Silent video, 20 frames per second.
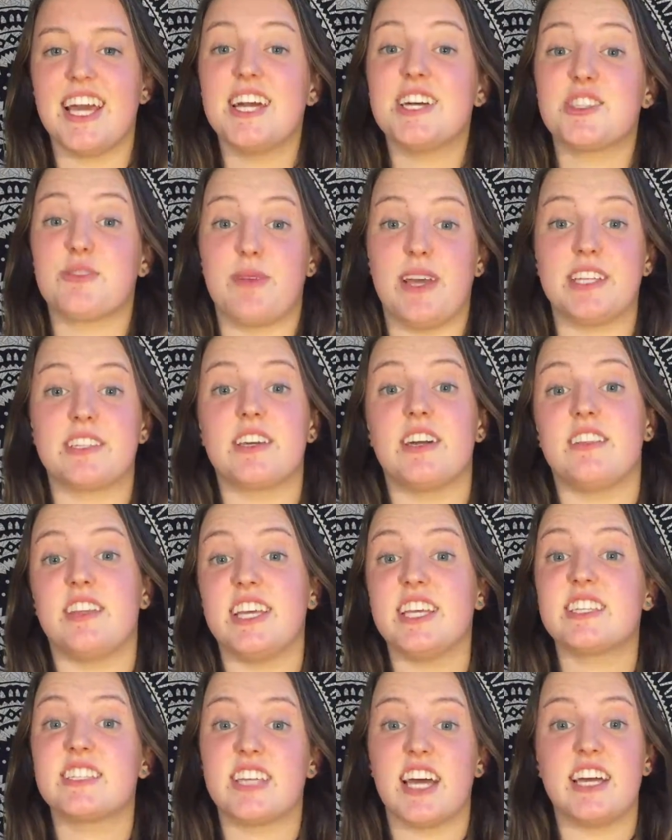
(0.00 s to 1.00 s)
So basically
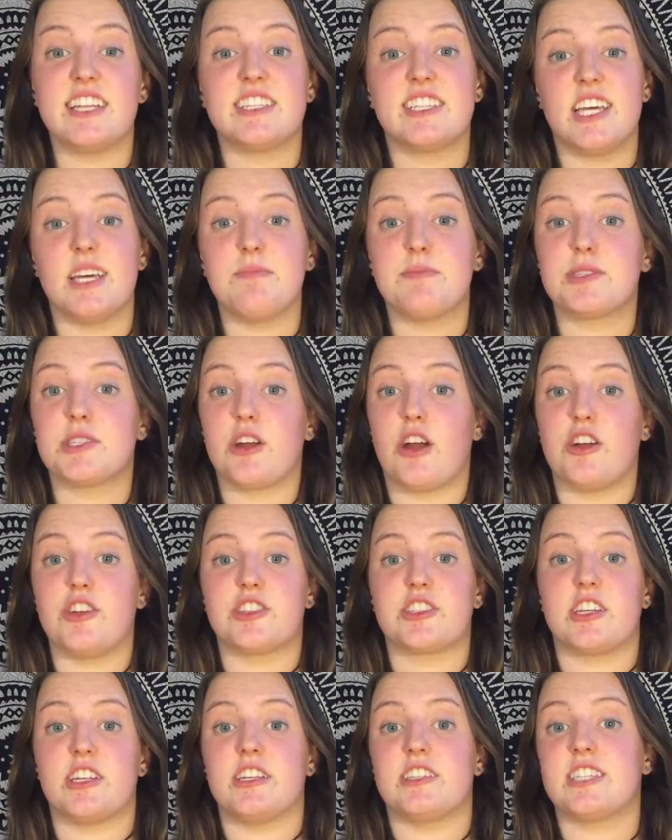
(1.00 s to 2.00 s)
these 10 tips are
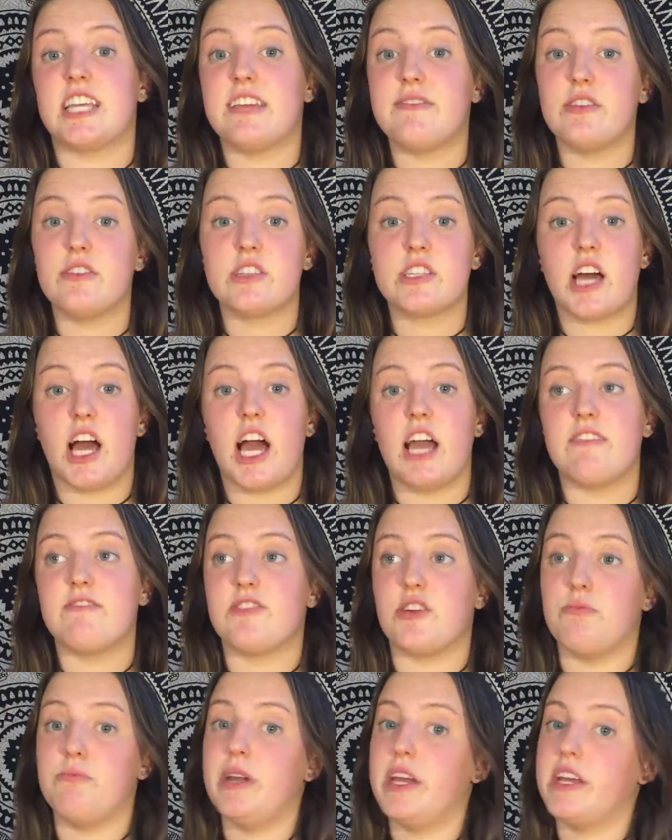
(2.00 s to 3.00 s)
just going to save you time
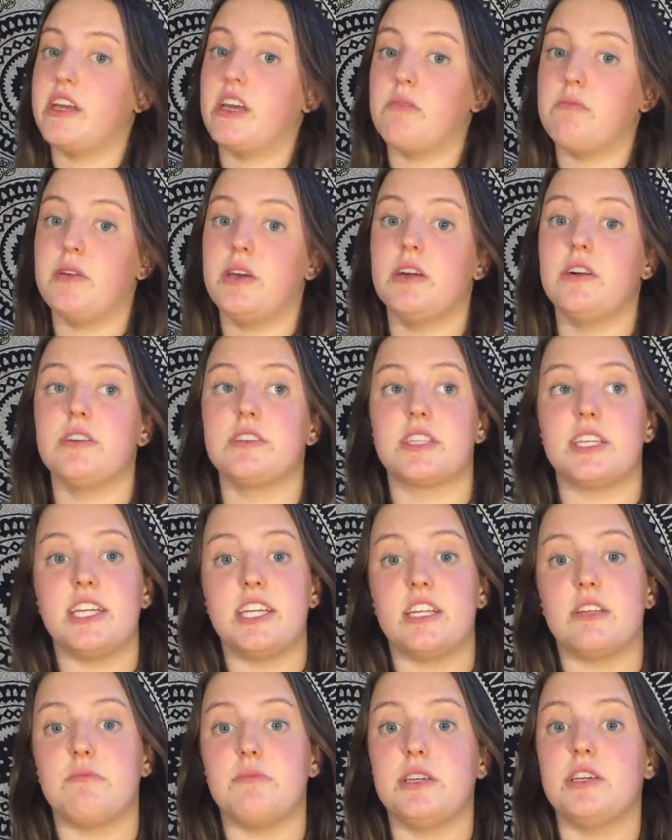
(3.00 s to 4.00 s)
for making meals,
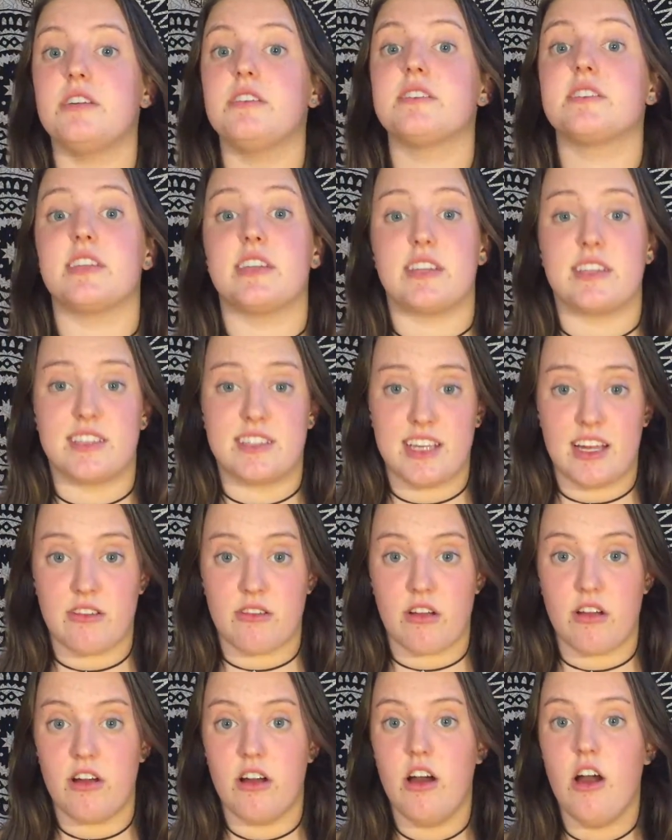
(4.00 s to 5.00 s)
eating meals,
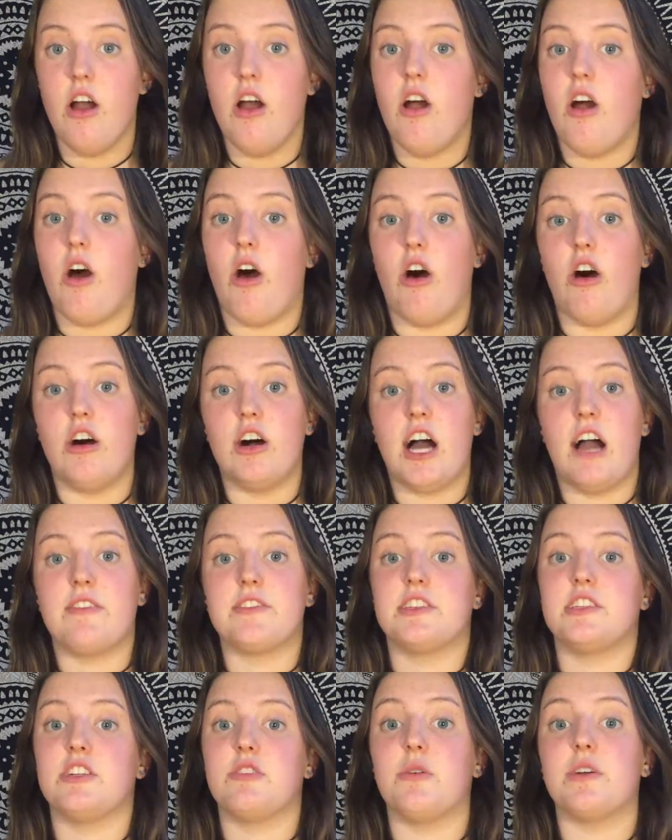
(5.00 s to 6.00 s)
etc. All having
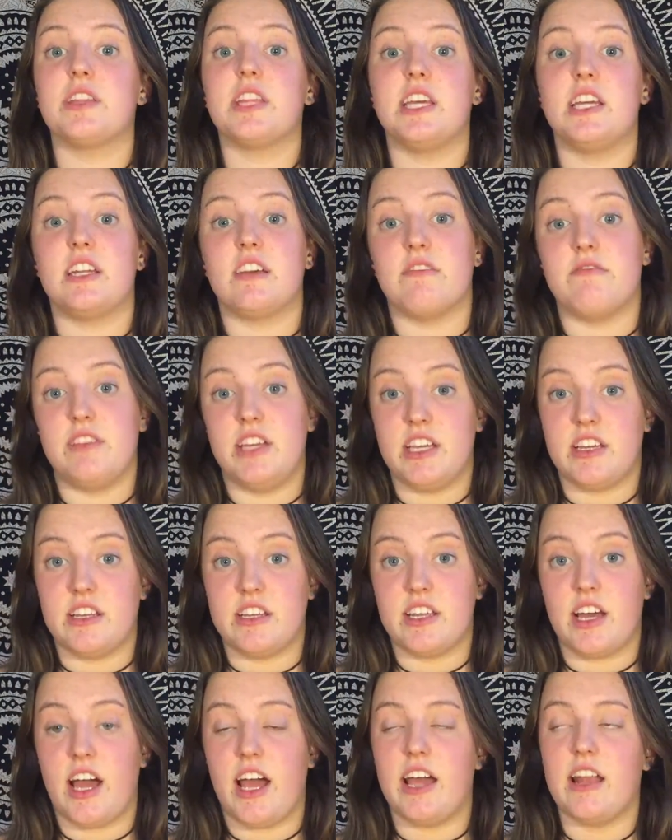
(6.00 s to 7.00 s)
to do with eating a vegan
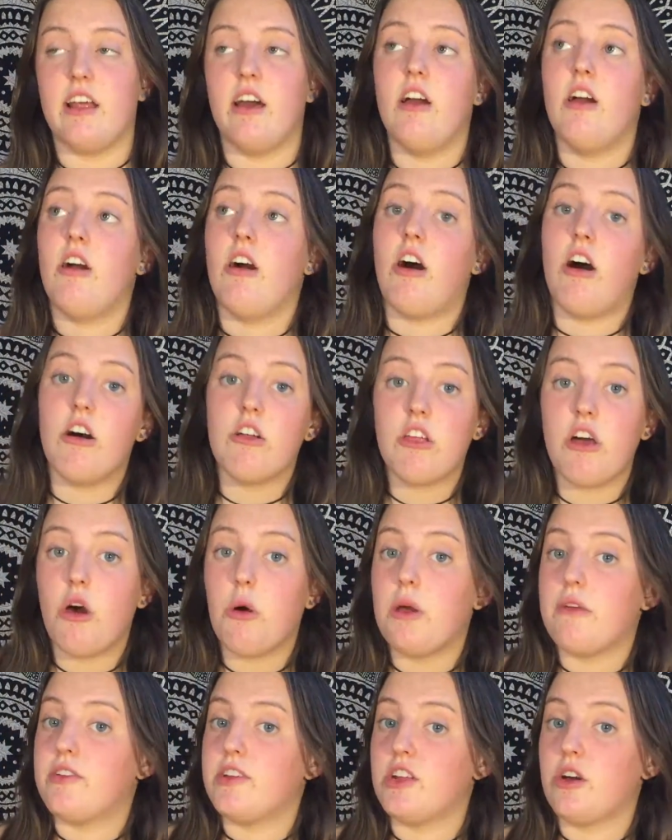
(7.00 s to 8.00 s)
diet. Although
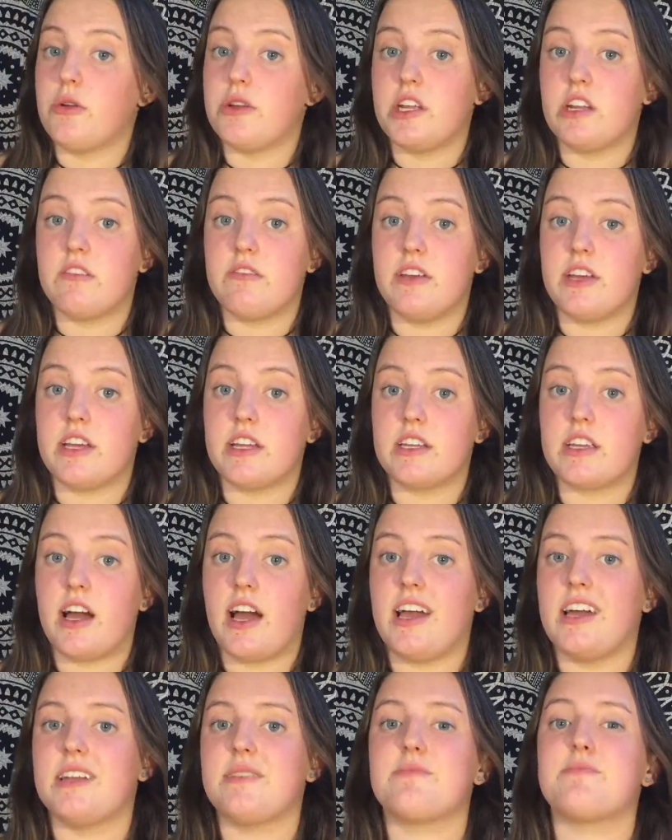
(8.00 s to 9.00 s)
if you don't eat a vegan
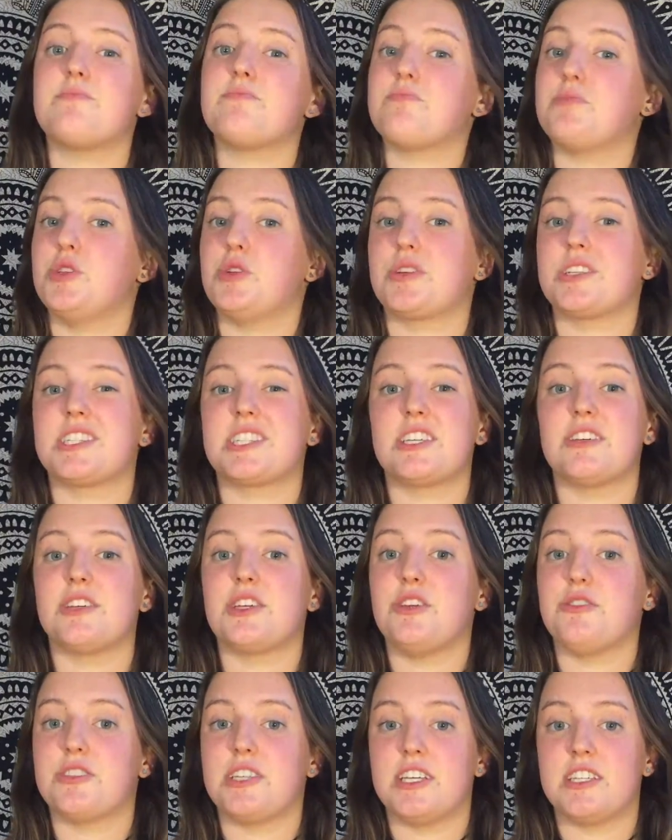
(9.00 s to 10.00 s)
diet, you can still
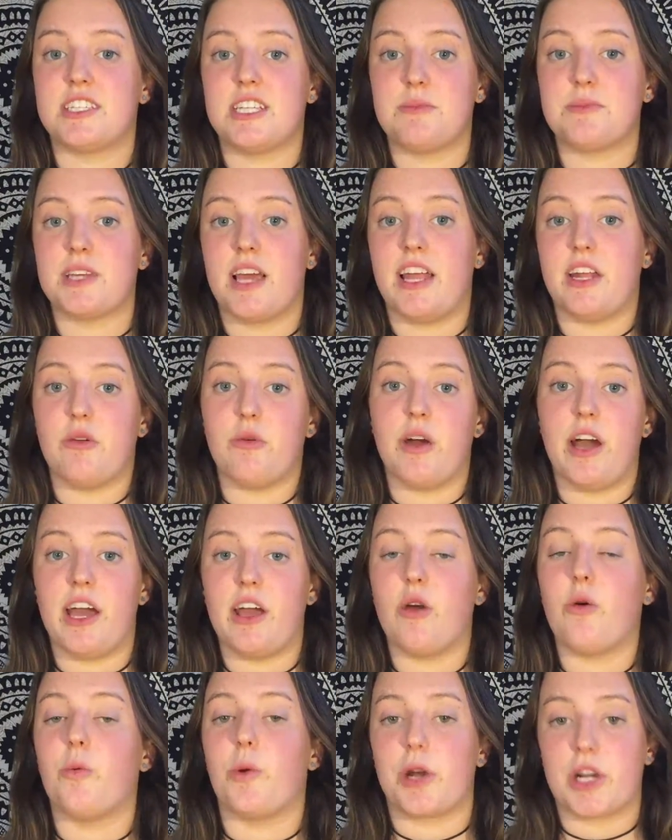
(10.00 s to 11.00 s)
use these tips
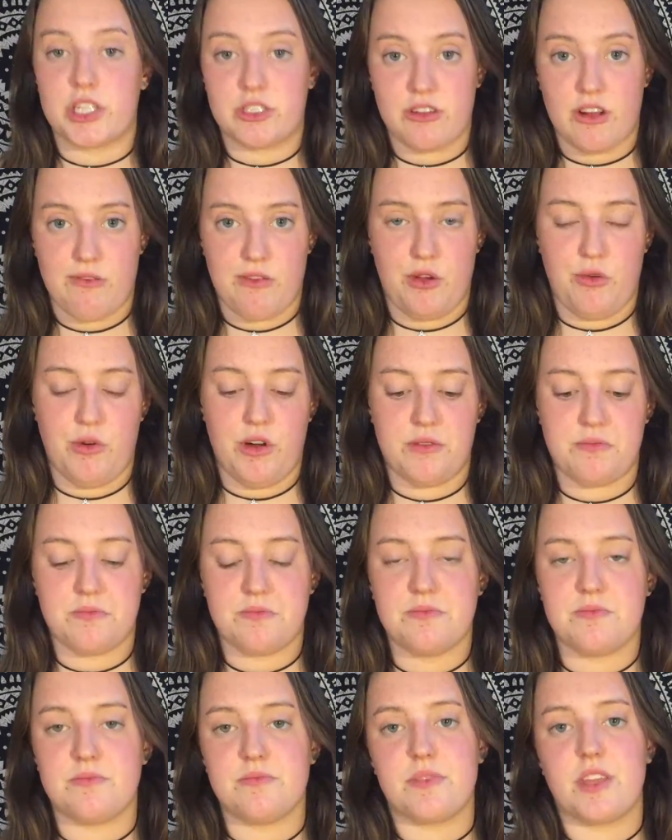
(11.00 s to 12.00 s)
anyway. Works for everyone.
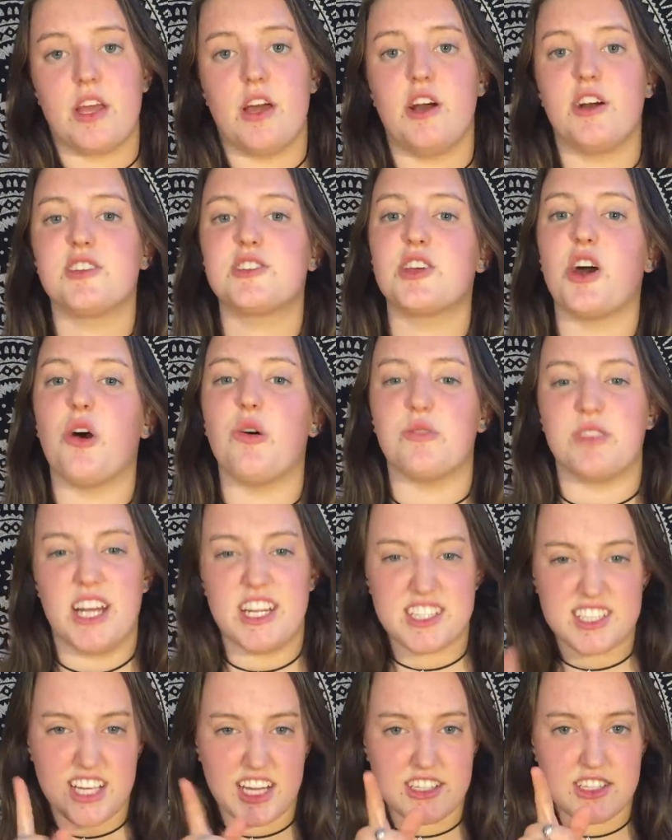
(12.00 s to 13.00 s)
So
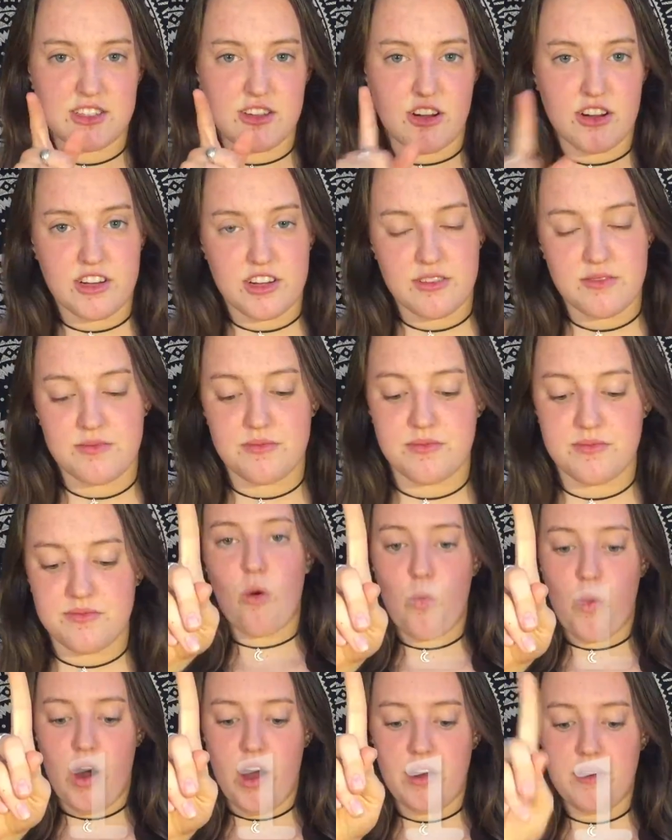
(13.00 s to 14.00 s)
let's get started. For
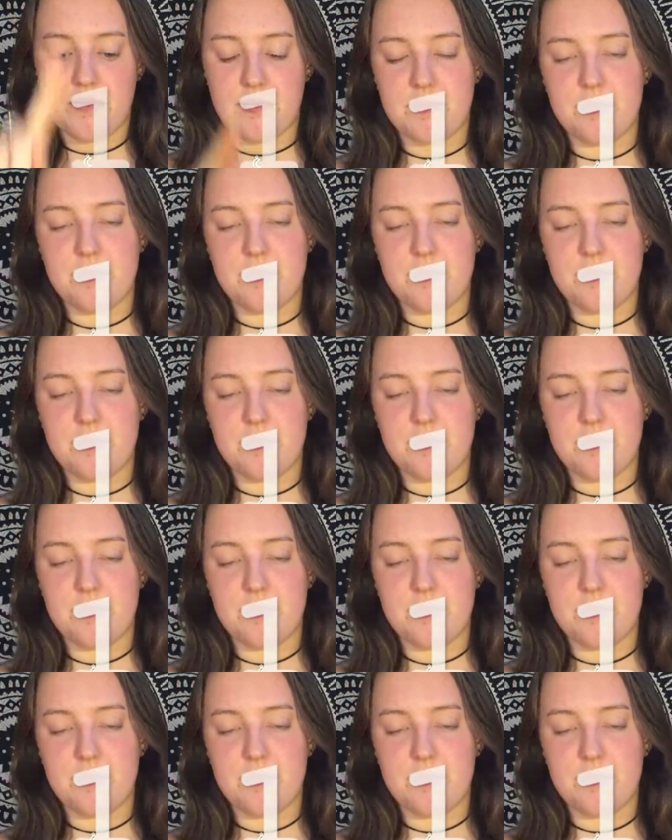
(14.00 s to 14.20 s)
one,